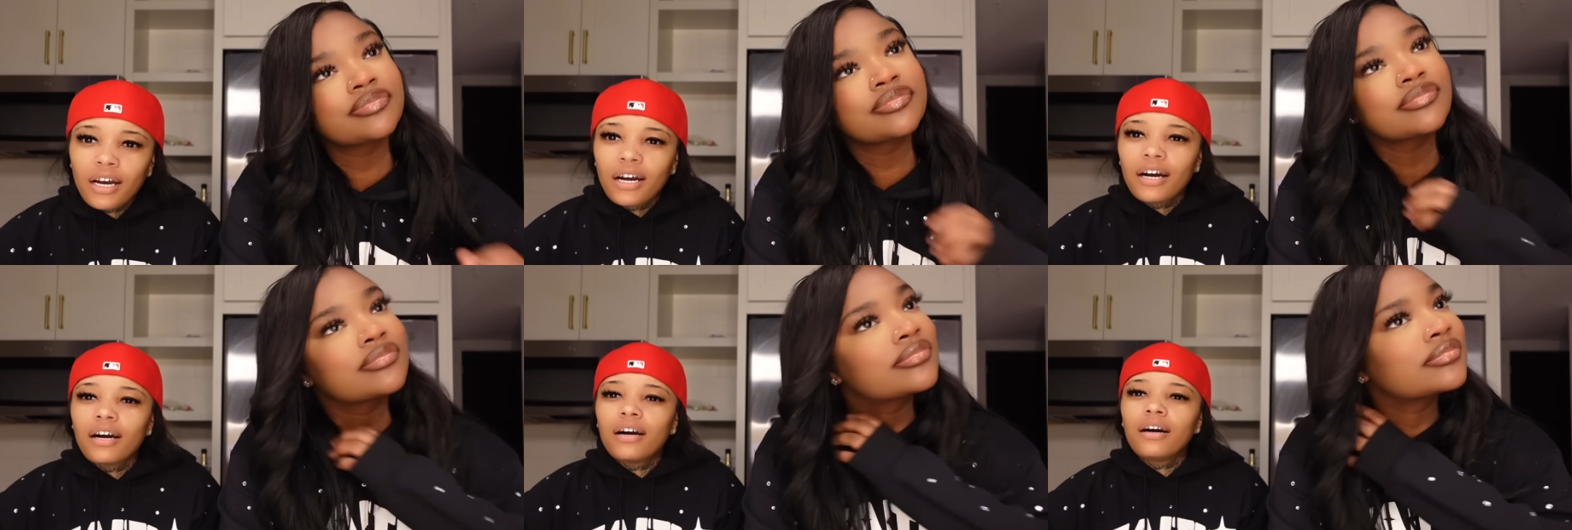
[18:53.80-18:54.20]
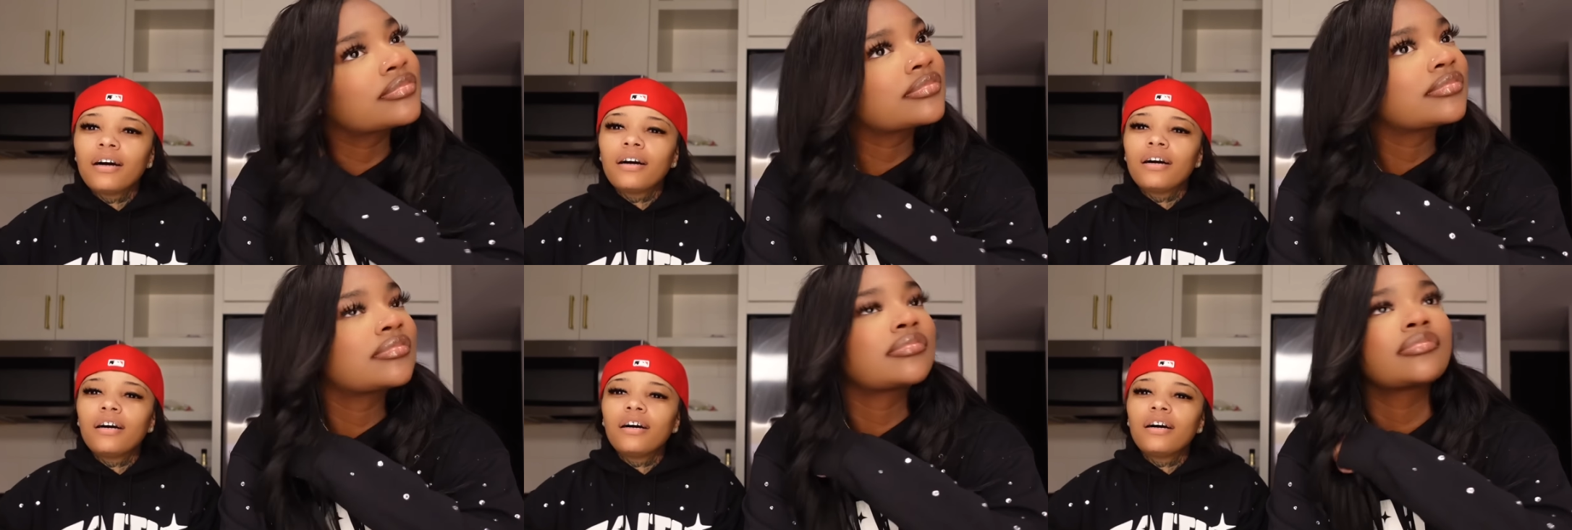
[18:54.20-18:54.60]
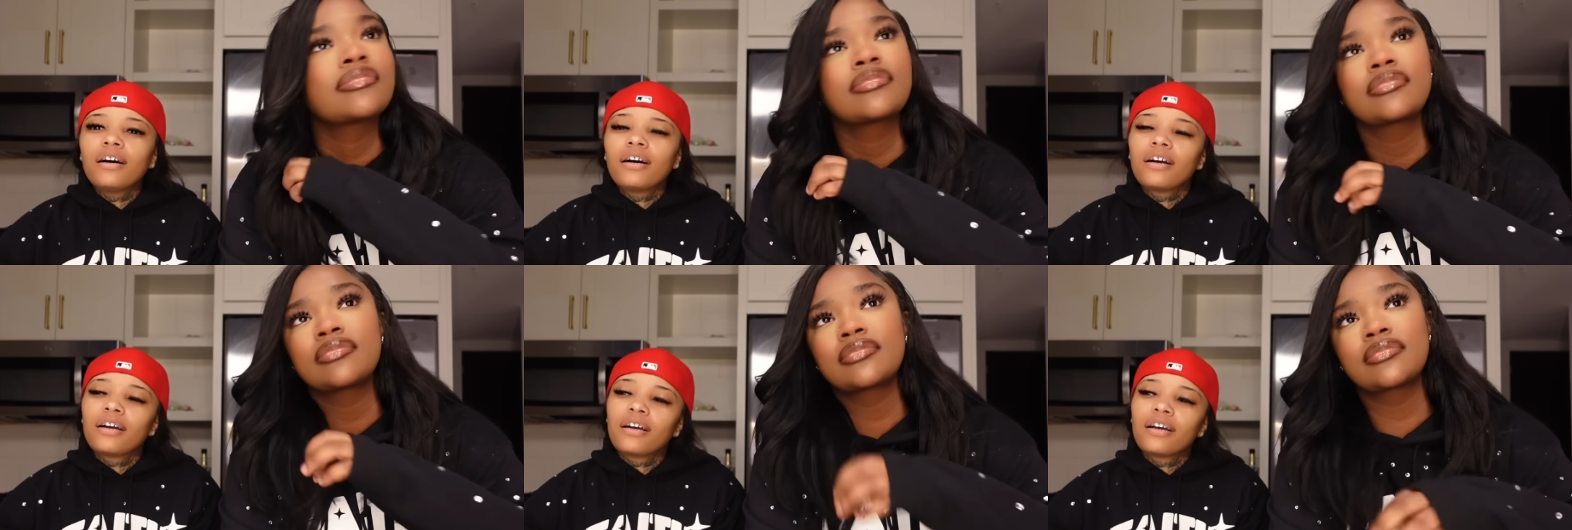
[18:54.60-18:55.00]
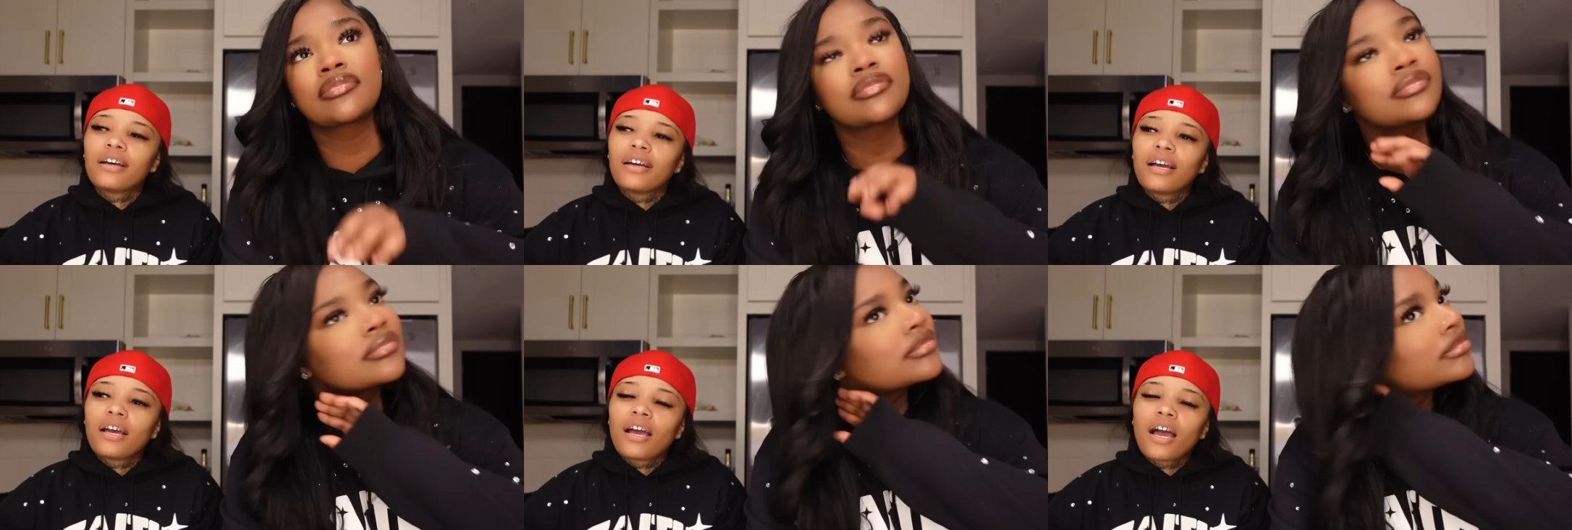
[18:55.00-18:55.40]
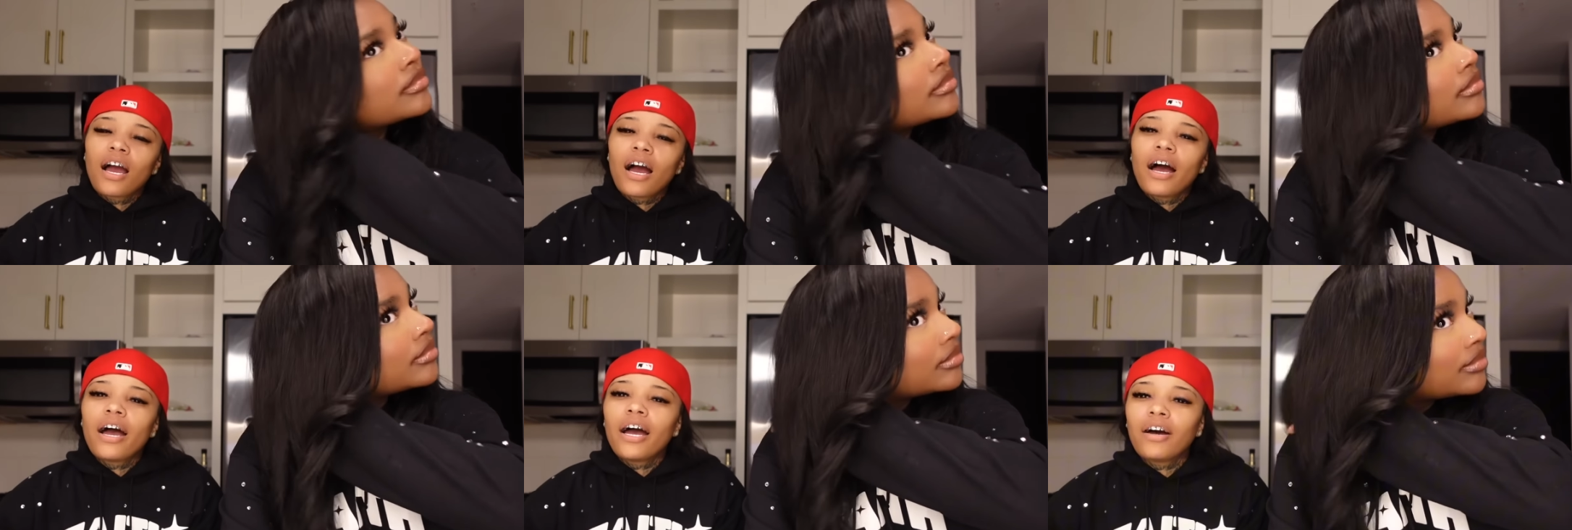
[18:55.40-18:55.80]
Speaker 1: Uh, I
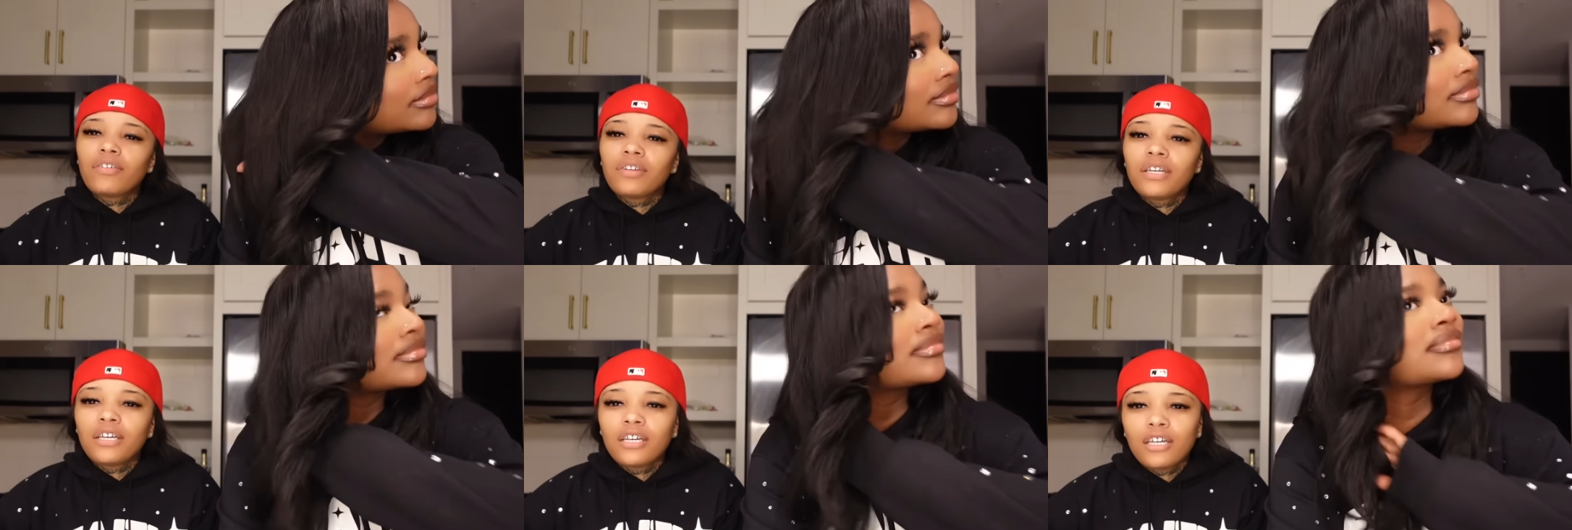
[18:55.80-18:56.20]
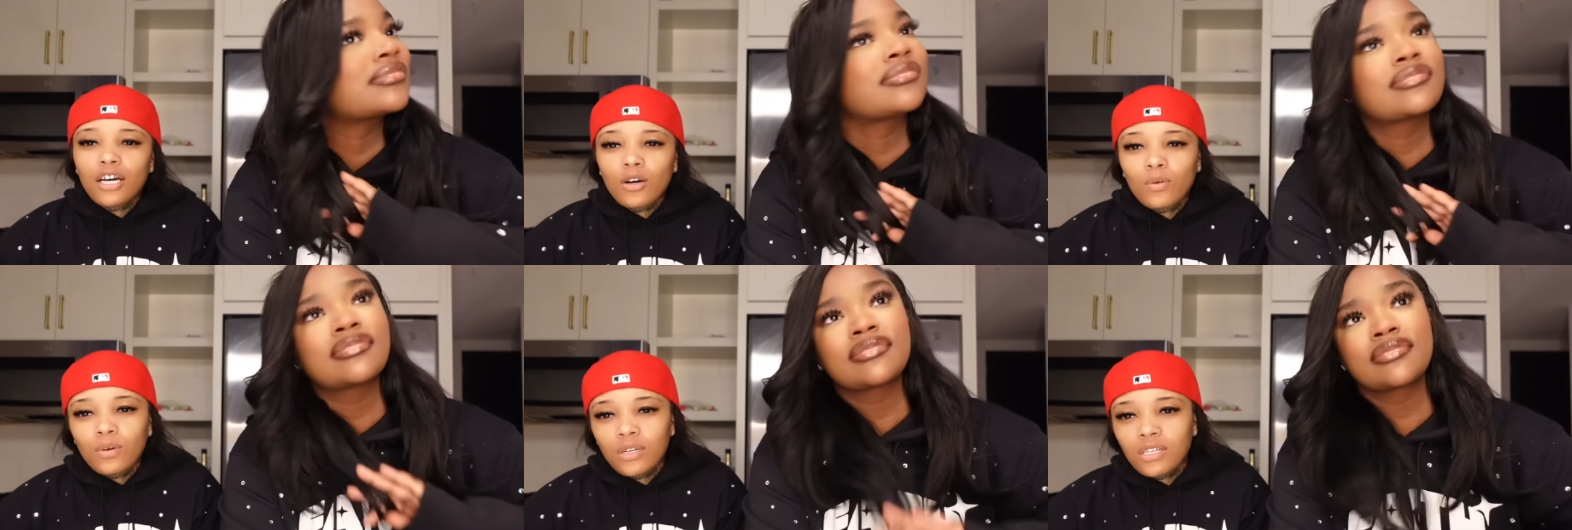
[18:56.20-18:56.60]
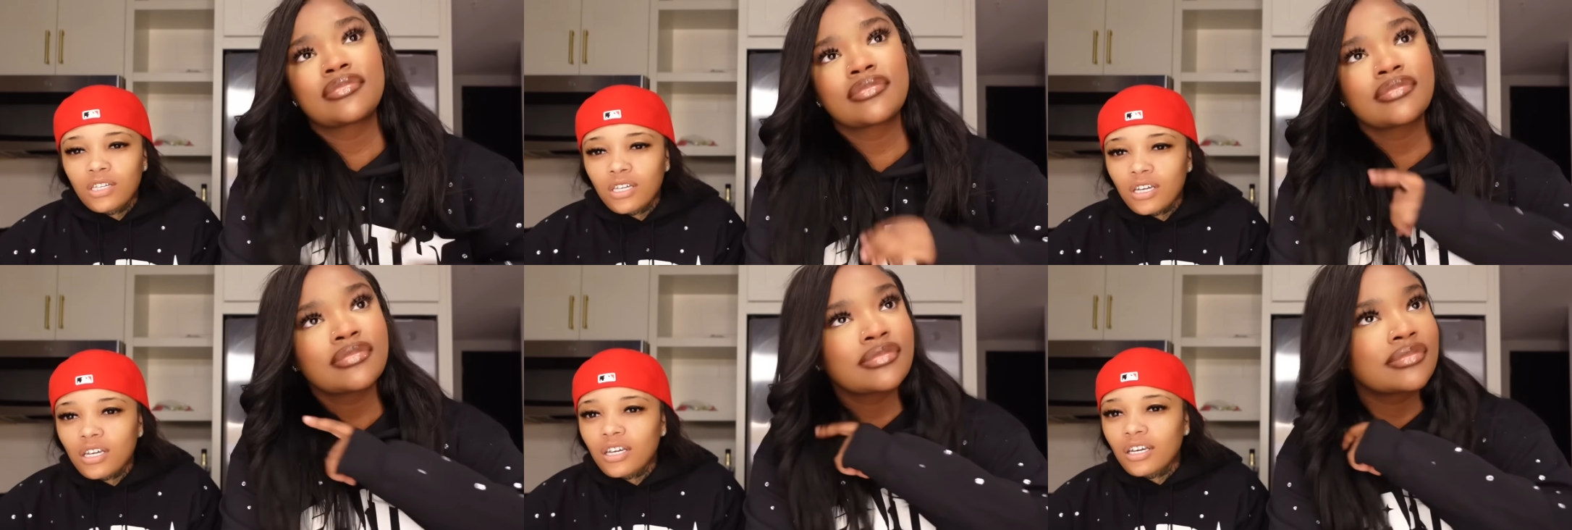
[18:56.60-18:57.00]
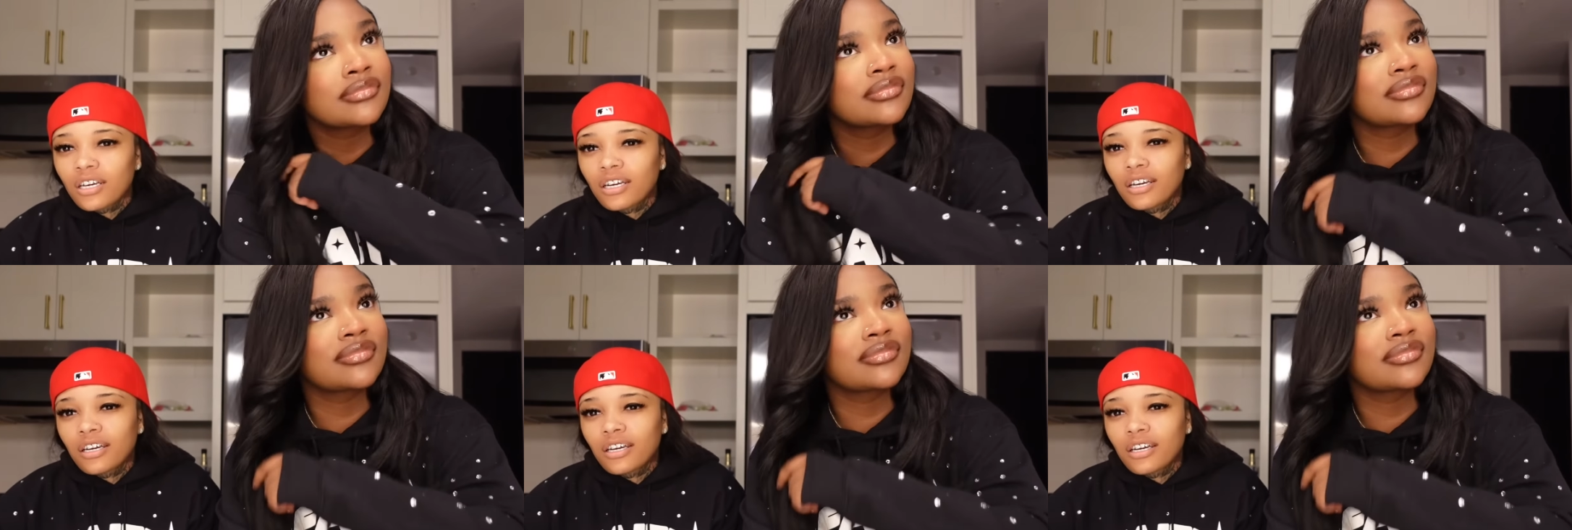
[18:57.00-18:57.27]
have to get that one the 10.